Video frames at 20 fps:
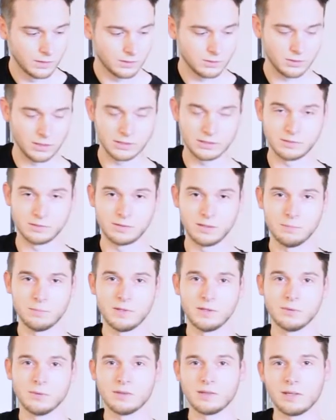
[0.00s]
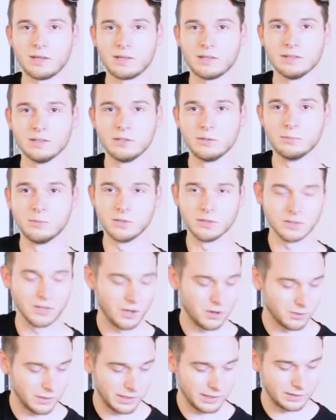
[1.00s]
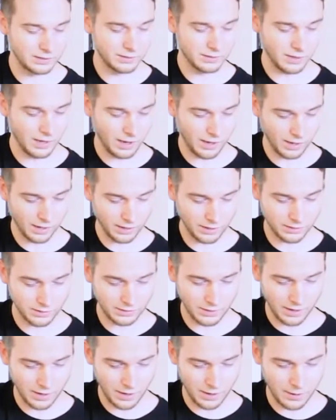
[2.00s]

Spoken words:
So that's something with like a little more low end, and